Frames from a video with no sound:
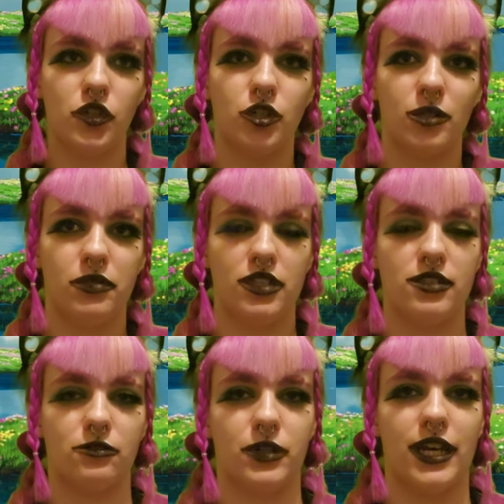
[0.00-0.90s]
corpses
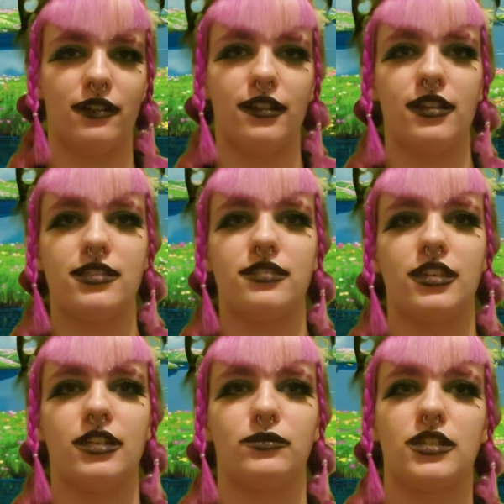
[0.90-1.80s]
around and a
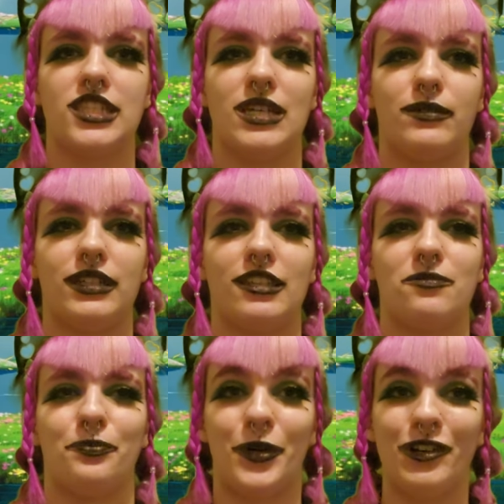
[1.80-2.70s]
scene where someone gets
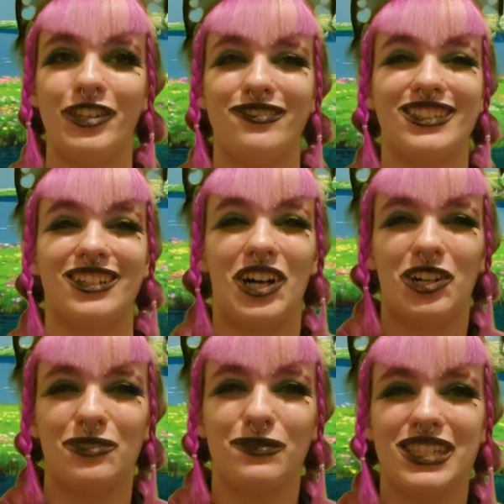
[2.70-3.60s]
both of their
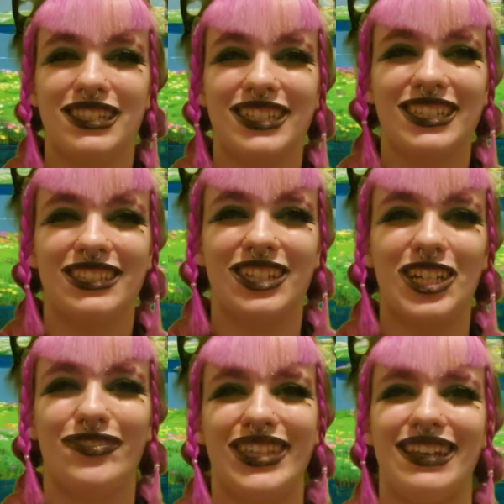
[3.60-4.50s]
arms sliced
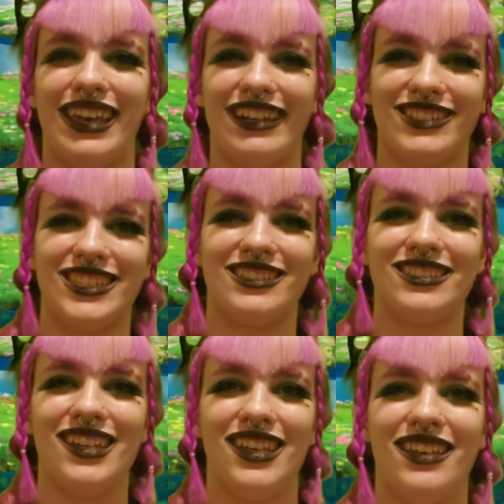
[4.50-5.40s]
off with an
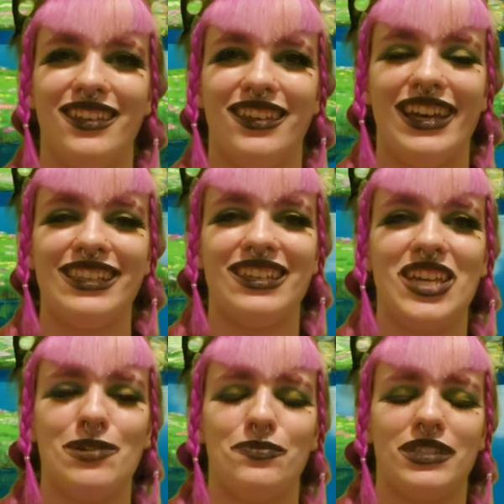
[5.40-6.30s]
arrow, and
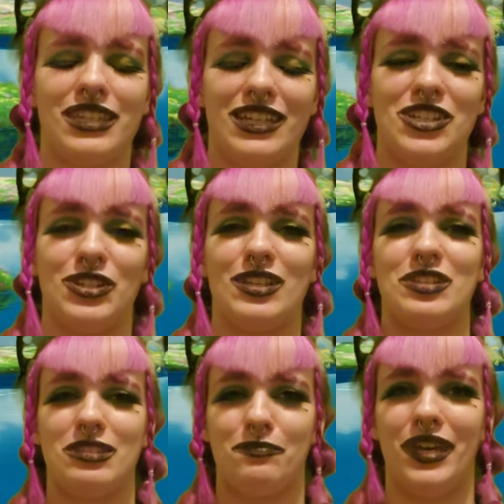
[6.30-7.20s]
decapitation is
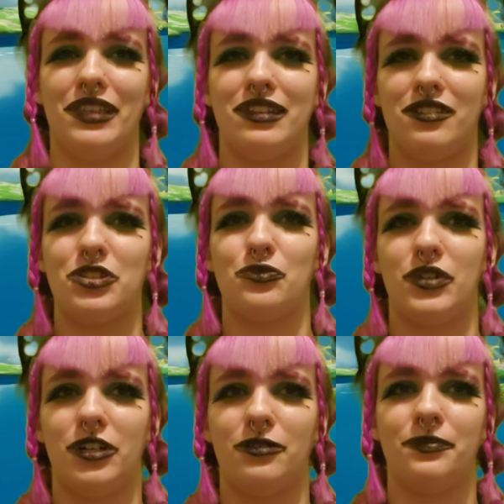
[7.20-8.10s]
depicted as
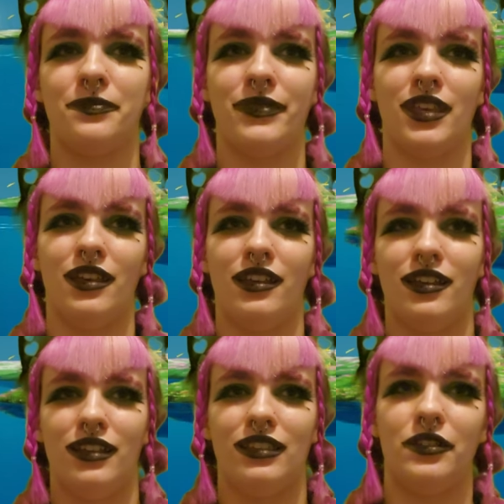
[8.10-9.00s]
well.
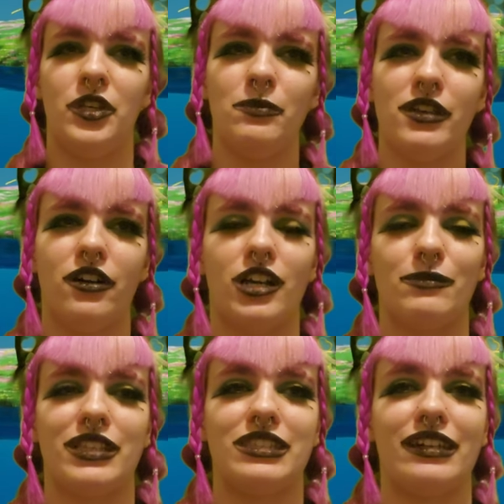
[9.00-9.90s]
The human
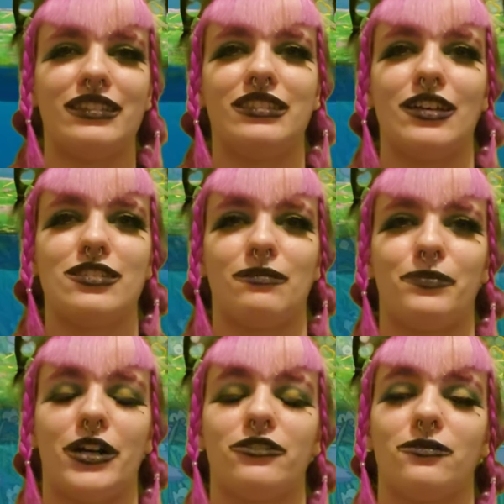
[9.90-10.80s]
harm and death doesn't
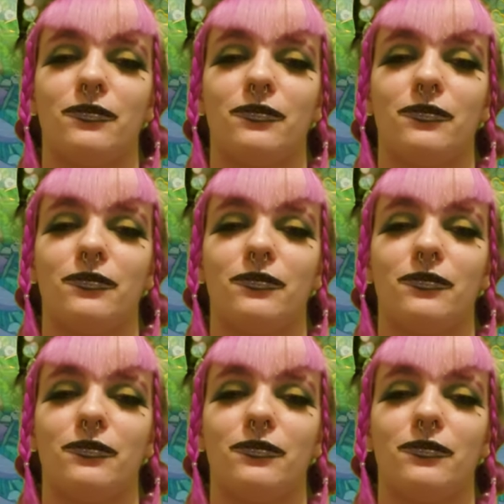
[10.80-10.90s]
bother